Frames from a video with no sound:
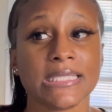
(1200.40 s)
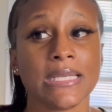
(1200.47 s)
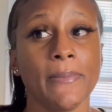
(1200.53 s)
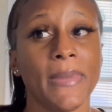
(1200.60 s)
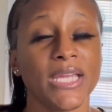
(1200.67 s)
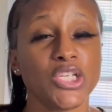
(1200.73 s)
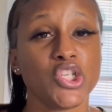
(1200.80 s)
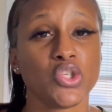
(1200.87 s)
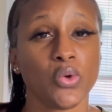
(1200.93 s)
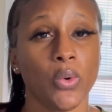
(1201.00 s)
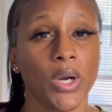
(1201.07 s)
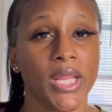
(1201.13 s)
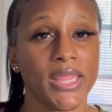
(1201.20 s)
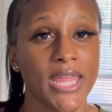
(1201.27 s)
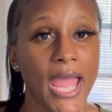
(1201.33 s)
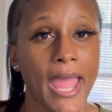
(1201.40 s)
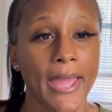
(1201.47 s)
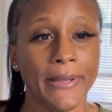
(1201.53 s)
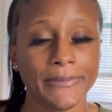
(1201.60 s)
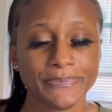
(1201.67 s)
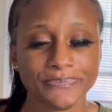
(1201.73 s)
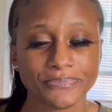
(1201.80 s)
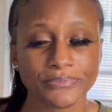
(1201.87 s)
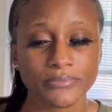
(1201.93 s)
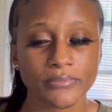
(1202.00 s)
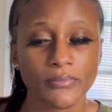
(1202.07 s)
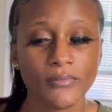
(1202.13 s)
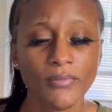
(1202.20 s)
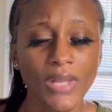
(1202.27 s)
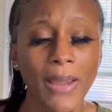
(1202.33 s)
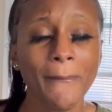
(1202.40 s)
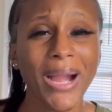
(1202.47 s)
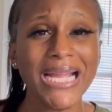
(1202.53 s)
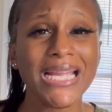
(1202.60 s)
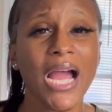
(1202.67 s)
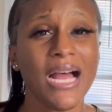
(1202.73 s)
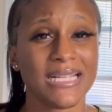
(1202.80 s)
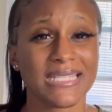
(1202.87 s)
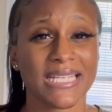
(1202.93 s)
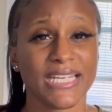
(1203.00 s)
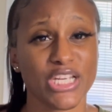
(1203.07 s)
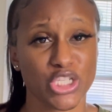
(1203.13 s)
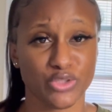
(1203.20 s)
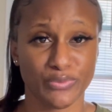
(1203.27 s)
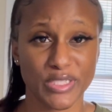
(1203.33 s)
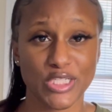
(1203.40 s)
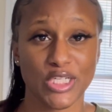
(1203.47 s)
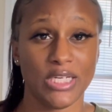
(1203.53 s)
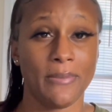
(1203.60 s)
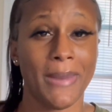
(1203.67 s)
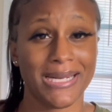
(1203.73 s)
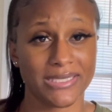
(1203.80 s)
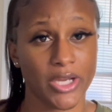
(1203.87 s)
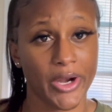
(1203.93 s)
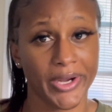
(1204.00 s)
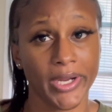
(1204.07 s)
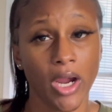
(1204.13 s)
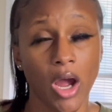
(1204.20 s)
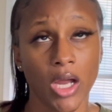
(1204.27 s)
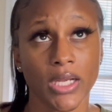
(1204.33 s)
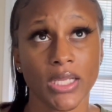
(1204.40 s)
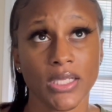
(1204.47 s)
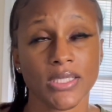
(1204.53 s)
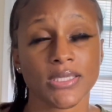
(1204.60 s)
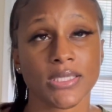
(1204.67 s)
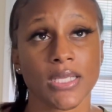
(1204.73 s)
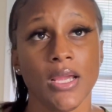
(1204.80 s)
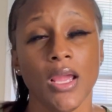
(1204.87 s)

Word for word: to make sure that my content is reaching my target audience.